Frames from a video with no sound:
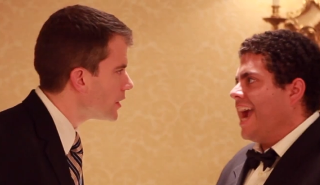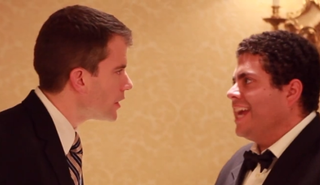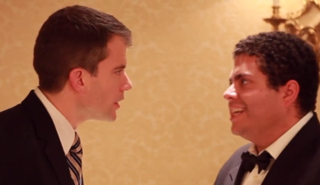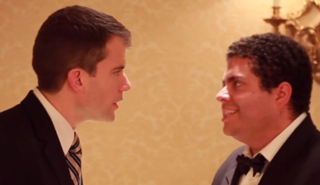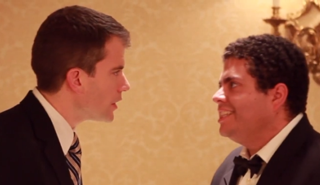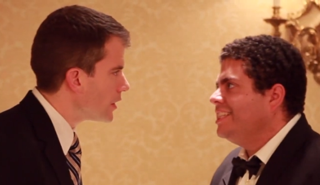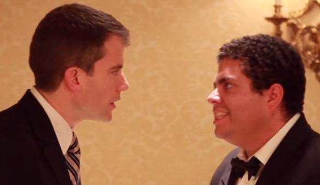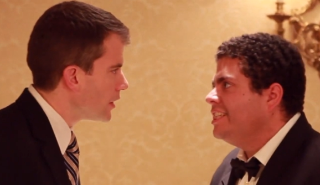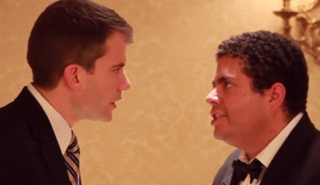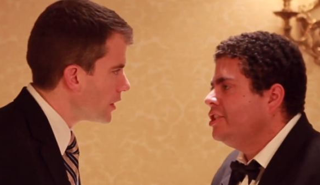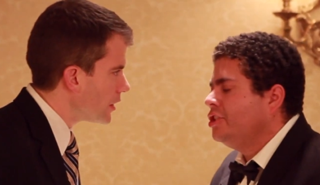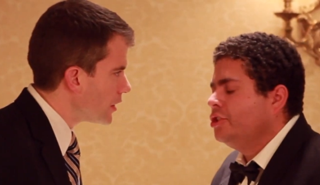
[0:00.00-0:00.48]
Speaker 1: I
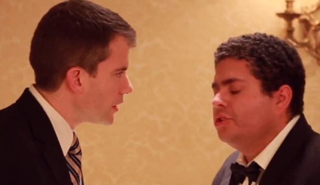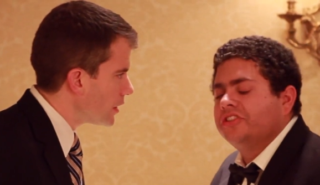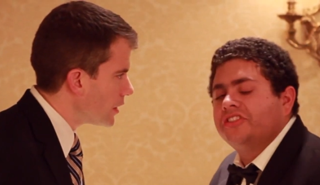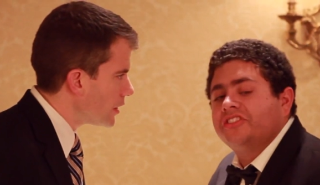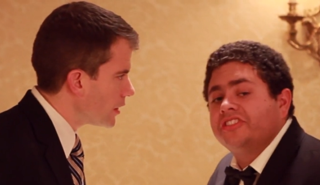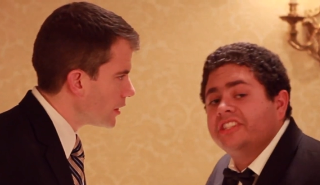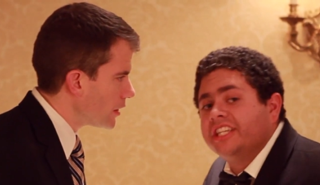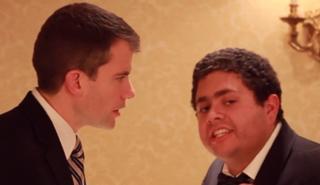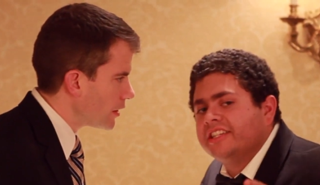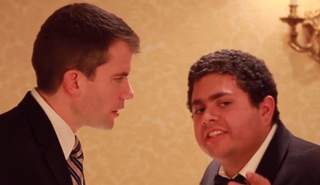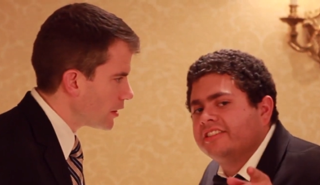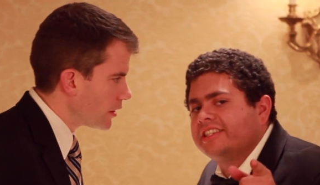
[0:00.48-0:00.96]
need you
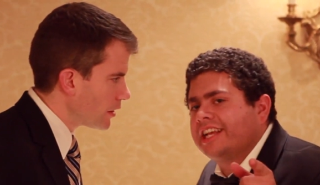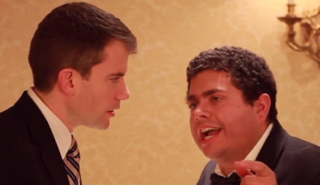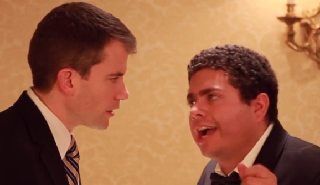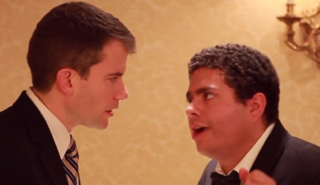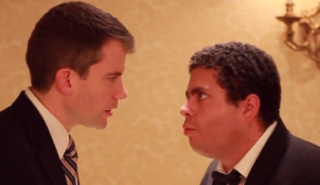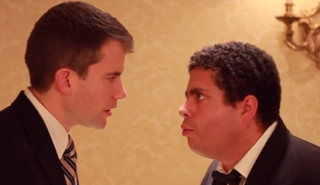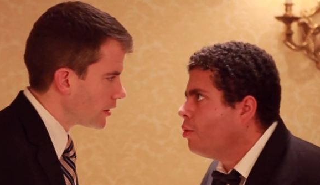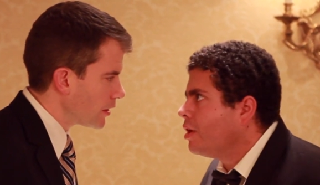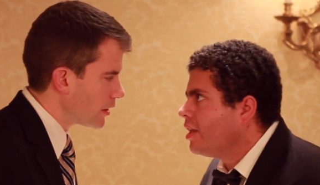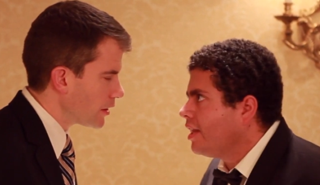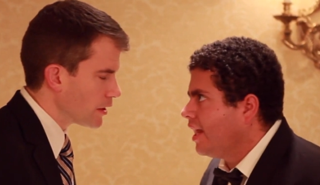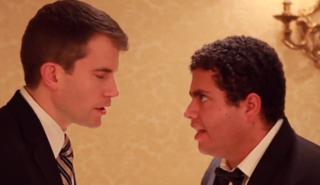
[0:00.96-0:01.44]
to see this
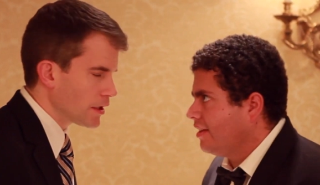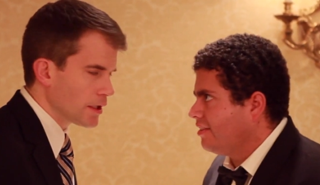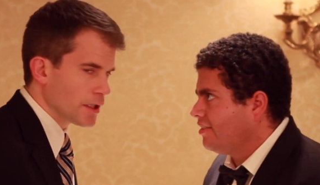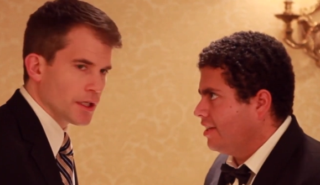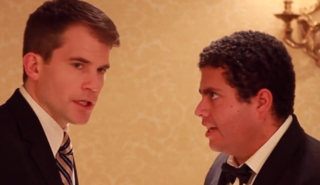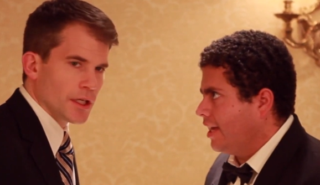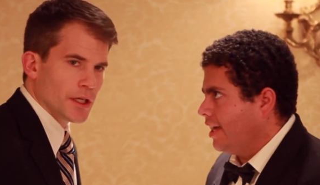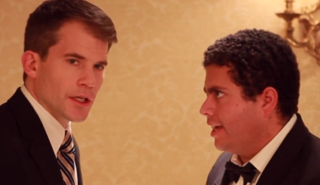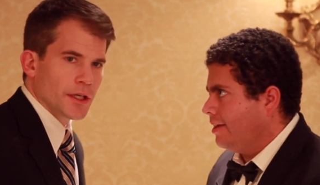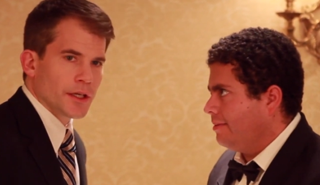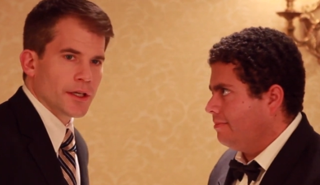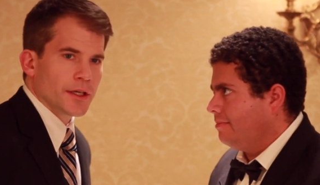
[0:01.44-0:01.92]
guy one
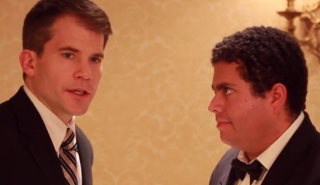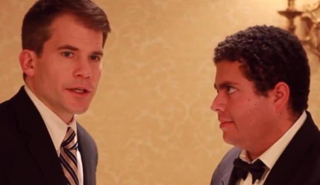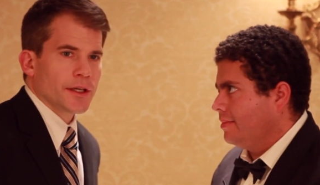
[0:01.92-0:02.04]
last time.